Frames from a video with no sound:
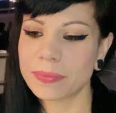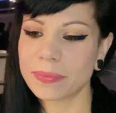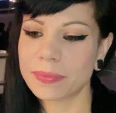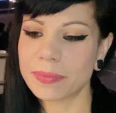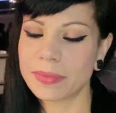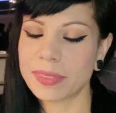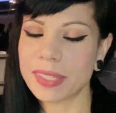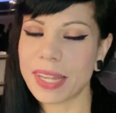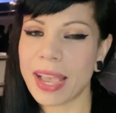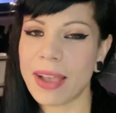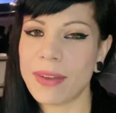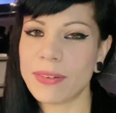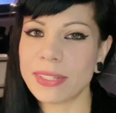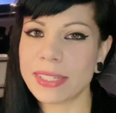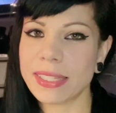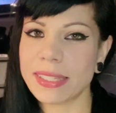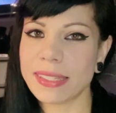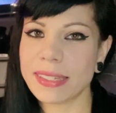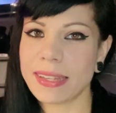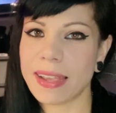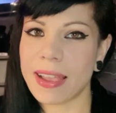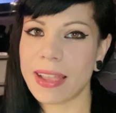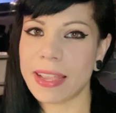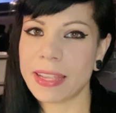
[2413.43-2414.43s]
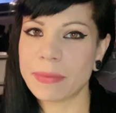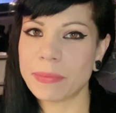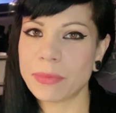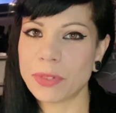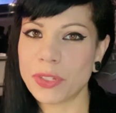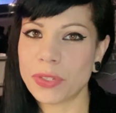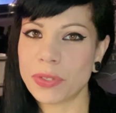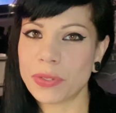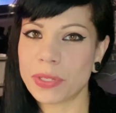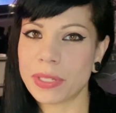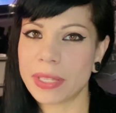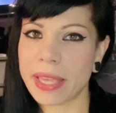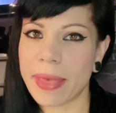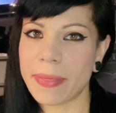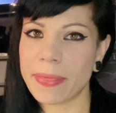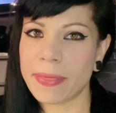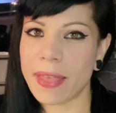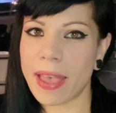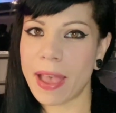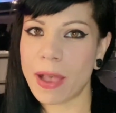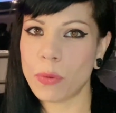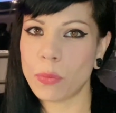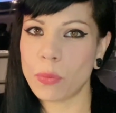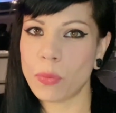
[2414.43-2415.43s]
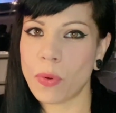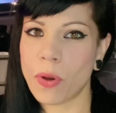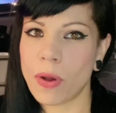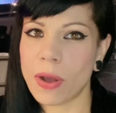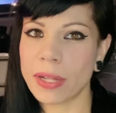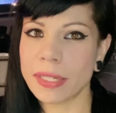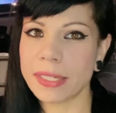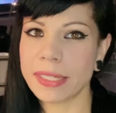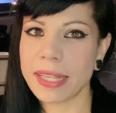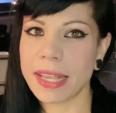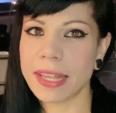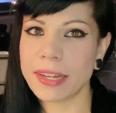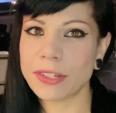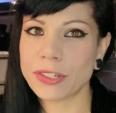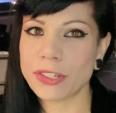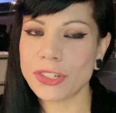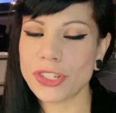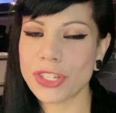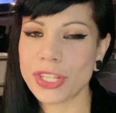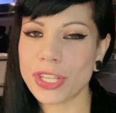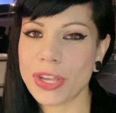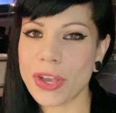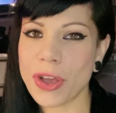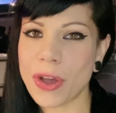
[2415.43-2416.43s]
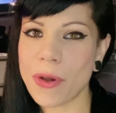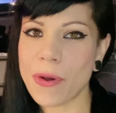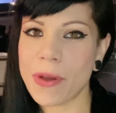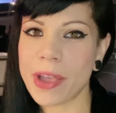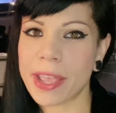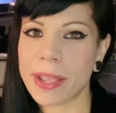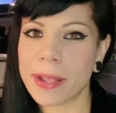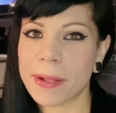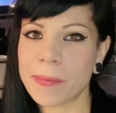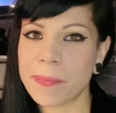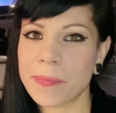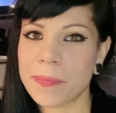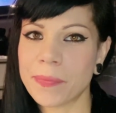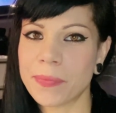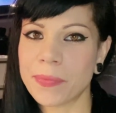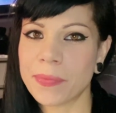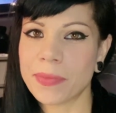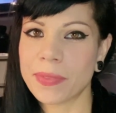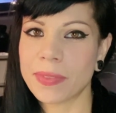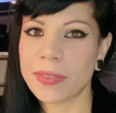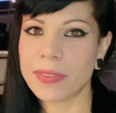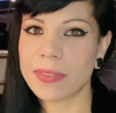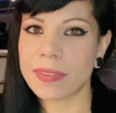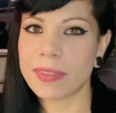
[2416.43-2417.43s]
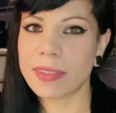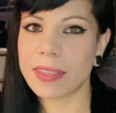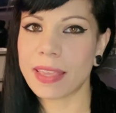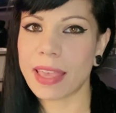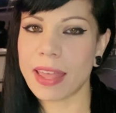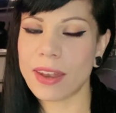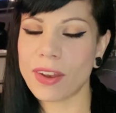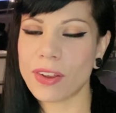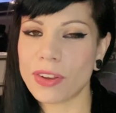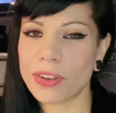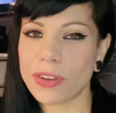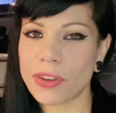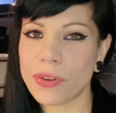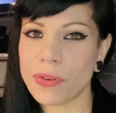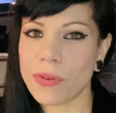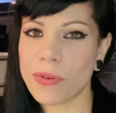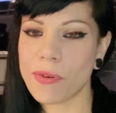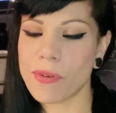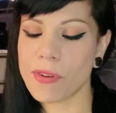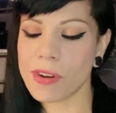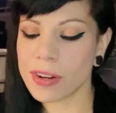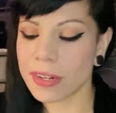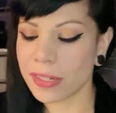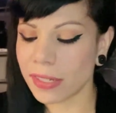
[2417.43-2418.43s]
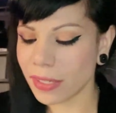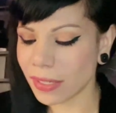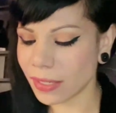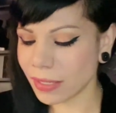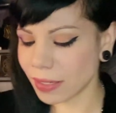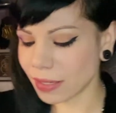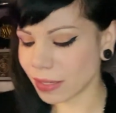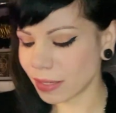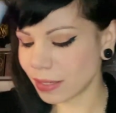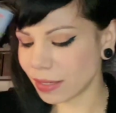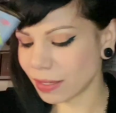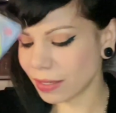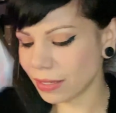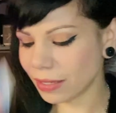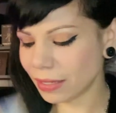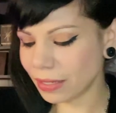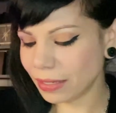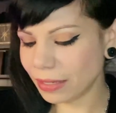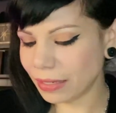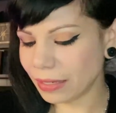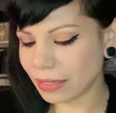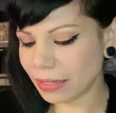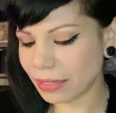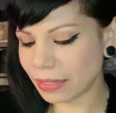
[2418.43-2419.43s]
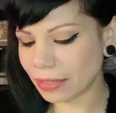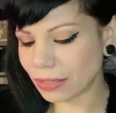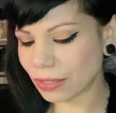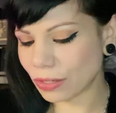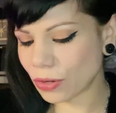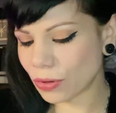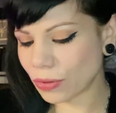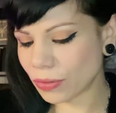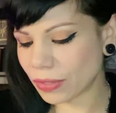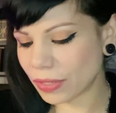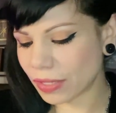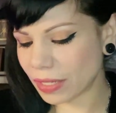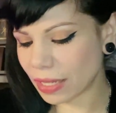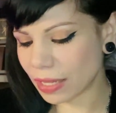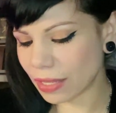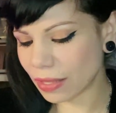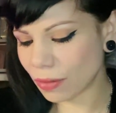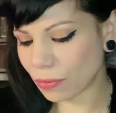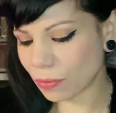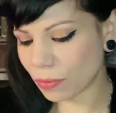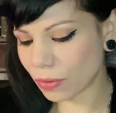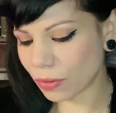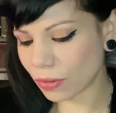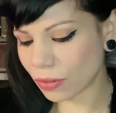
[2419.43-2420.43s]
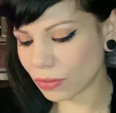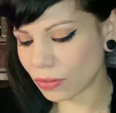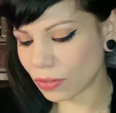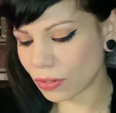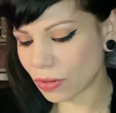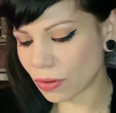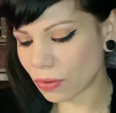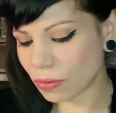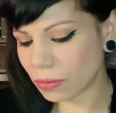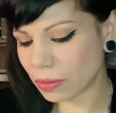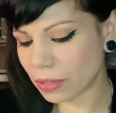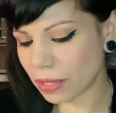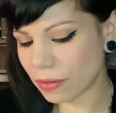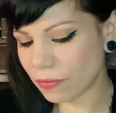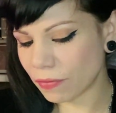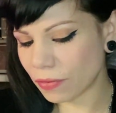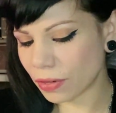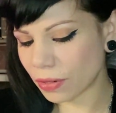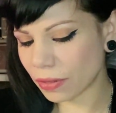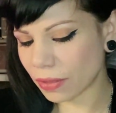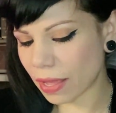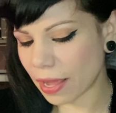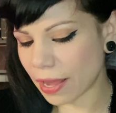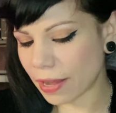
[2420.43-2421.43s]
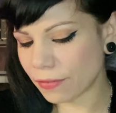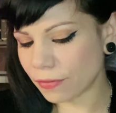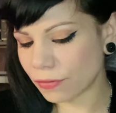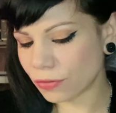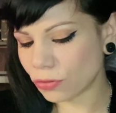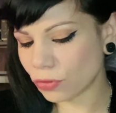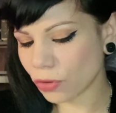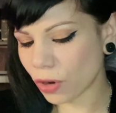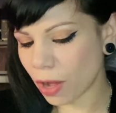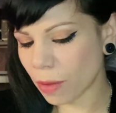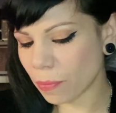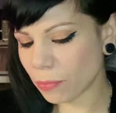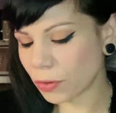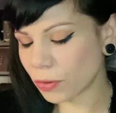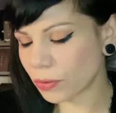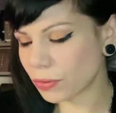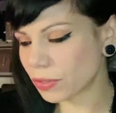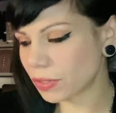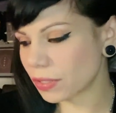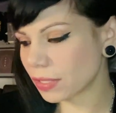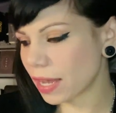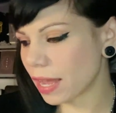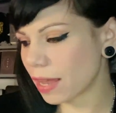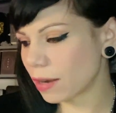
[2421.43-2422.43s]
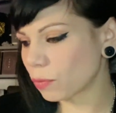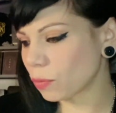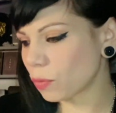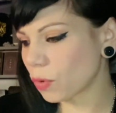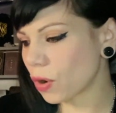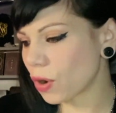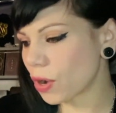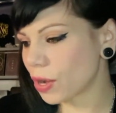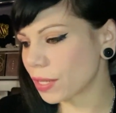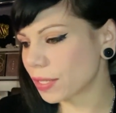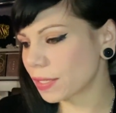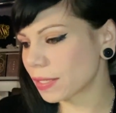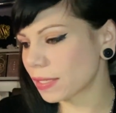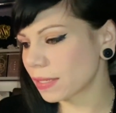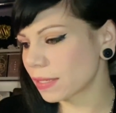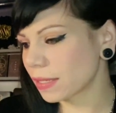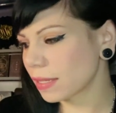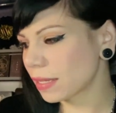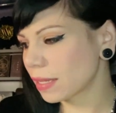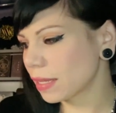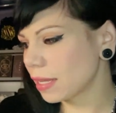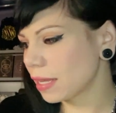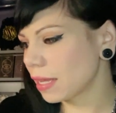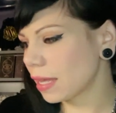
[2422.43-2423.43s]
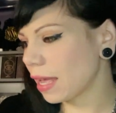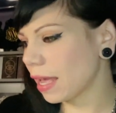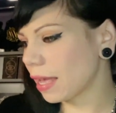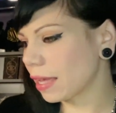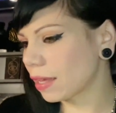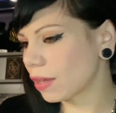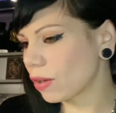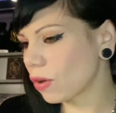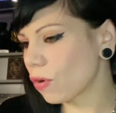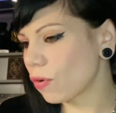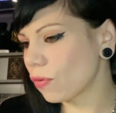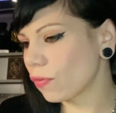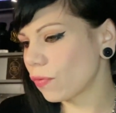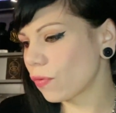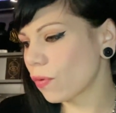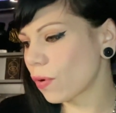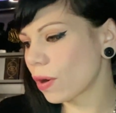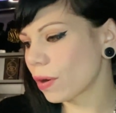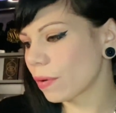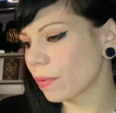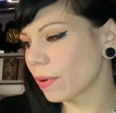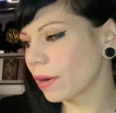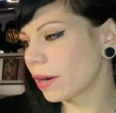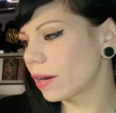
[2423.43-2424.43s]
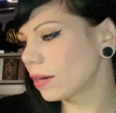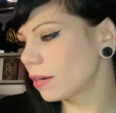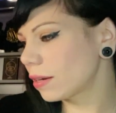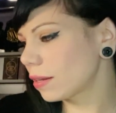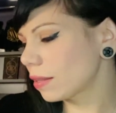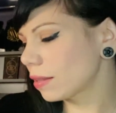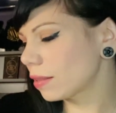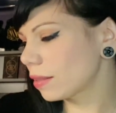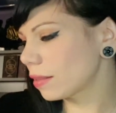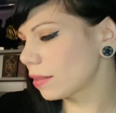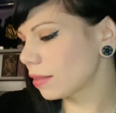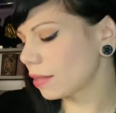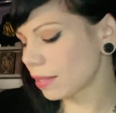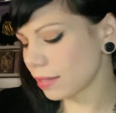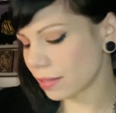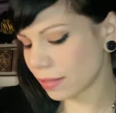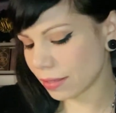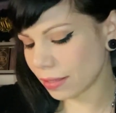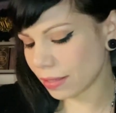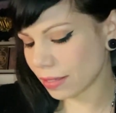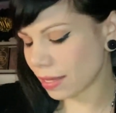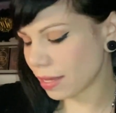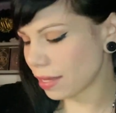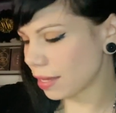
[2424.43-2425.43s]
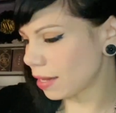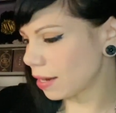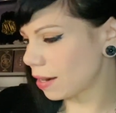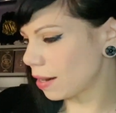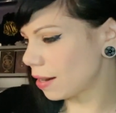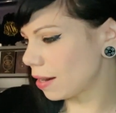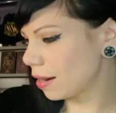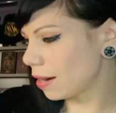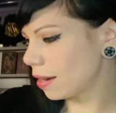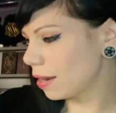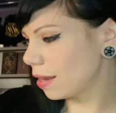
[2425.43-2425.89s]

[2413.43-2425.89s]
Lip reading: Now it's time to get that wand energy going, to get on your horse, and to go see the world, to go live your life. Drop those 10 wands and go forward. Let's see here.